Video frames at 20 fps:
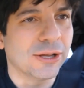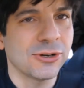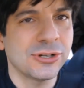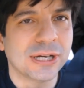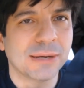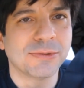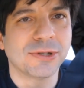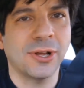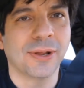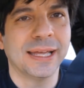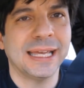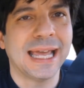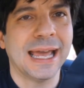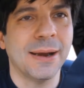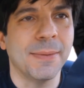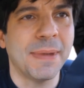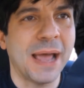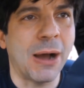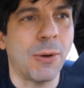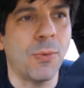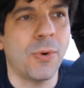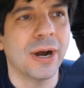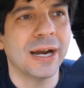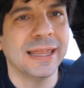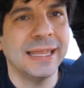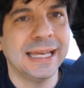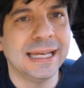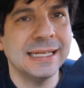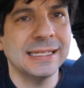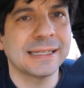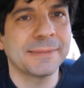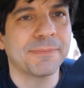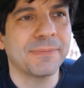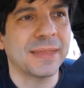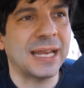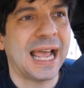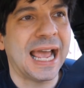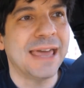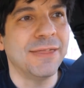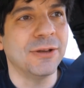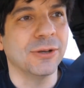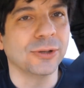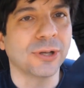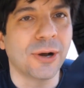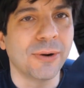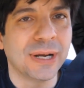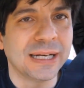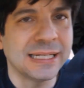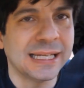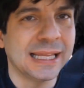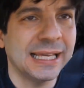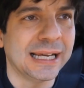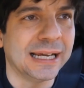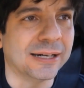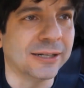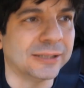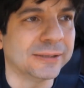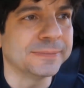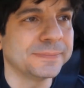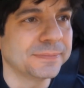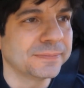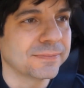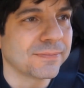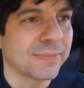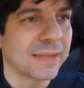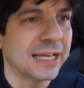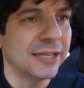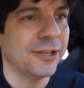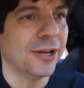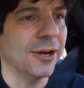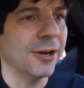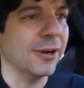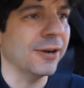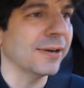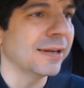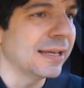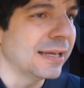dealerships only get about one of these, and they're loaded to the hill. They're